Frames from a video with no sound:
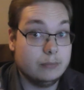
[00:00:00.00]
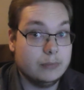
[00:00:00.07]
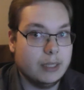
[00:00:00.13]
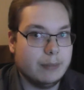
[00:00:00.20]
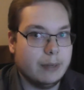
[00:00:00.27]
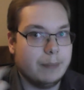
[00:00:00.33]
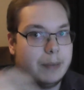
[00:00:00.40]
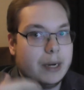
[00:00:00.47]
in
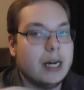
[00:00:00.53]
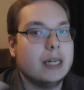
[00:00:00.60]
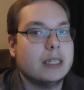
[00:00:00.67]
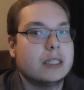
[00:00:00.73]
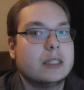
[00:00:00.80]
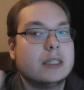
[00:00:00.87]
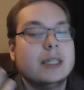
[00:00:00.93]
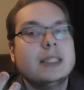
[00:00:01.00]
my
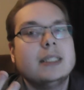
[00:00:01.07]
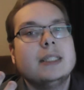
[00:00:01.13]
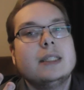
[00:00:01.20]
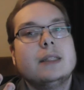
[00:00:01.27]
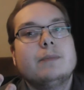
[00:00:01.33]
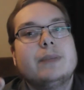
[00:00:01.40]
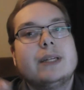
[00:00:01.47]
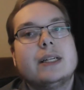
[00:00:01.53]
past,
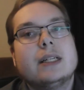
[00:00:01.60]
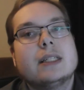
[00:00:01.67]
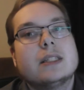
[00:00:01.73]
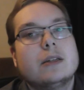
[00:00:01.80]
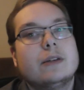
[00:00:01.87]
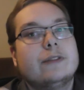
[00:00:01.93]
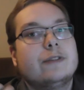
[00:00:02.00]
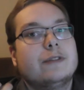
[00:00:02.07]
because
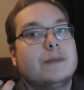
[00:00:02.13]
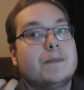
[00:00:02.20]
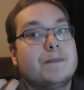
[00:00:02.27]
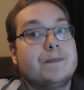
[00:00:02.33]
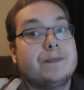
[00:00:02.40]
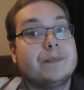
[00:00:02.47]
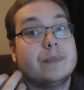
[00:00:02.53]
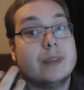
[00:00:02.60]
of
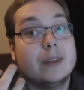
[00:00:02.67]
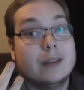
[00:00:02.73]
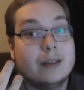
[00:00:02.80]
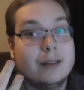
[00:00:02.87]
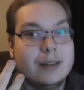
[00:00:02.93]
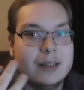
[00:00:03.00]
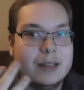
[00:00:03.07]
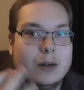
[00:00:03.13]

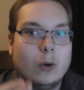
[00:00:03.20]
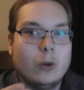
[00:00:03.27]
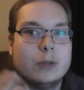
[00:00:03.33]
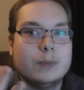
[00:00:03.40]
All the